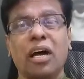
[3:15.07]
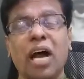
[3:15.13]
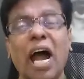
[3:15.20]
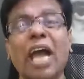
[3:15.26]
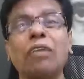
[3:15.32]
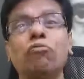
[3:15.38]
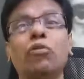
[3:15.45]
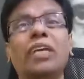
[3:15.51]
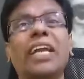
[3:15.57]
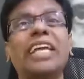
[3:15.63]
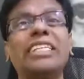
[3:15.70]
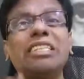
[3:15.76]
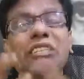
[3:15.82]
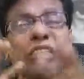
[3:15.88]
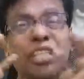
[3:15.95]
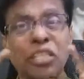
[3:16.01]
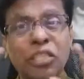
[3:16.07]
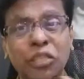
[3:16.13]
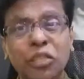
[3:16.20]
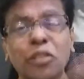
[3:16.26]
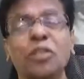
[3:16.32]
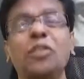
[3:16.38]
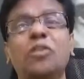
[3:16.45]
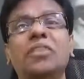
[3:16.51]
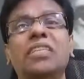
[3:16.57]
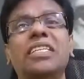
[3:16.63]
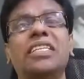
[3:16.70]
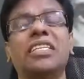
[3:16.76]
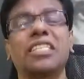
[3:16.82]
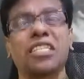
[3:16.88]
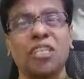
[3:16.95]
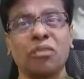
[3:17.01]
I would like to introduce this
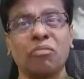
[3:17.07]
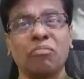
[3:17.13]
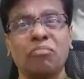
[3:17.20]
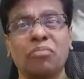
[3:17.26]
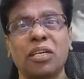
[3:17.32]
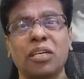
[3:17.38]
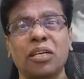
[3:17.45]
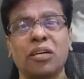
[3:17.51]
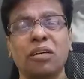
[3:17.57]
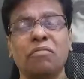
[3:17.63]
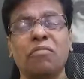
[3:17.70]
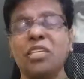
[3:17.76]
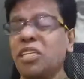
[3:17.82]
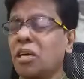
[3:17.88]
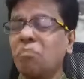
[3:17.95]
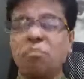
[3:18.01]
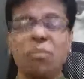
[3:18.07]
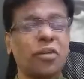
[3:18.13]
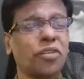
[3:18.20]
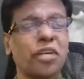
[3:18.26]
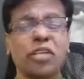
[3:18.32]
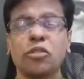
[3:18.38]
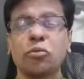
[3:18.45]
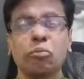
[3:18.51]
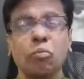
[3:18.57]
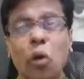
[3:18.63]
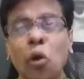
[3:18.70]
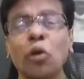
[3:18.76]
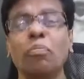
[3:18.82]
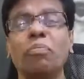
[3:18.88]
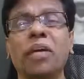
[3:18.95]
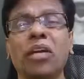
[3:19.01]
system which emphasizes
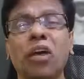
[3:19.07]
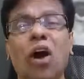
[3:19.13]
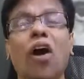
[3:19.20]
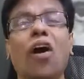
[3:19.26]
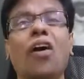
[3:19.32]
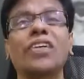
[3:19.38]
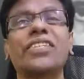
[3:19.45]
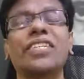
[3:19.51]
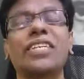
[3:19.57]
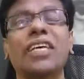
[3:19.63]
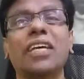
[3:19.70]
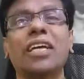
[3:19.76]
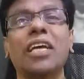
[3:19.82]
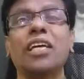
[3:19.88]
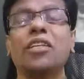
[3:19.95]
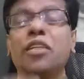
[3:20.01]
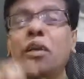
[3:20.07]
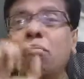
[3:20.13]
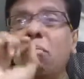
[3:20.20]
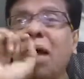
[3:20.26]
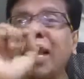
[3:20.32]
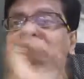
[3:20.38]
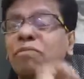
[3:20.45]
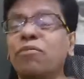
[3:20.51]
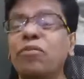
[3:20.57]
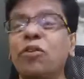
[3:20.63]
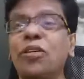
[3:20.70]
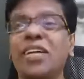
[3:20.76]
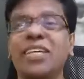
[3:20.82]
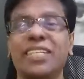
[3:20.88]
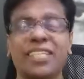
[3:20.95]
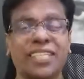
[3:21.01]
more because the
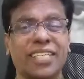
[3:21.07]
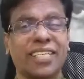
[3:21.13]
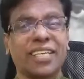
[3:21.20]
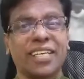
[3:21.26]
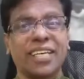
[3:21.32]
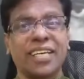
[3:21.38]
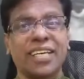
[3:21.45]
mindfulness